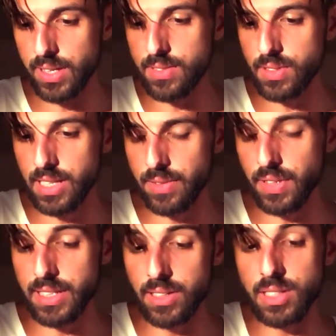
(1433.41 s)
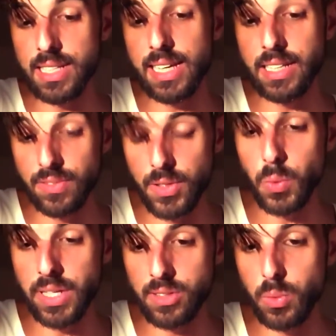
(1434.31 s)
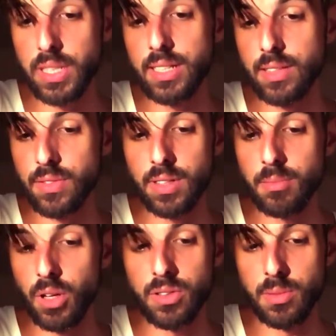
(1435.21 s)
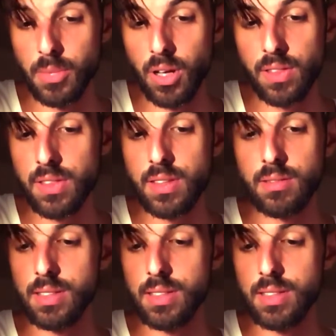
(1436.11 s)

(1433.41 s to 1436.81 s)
It's living day to day, living week to week, living month to month.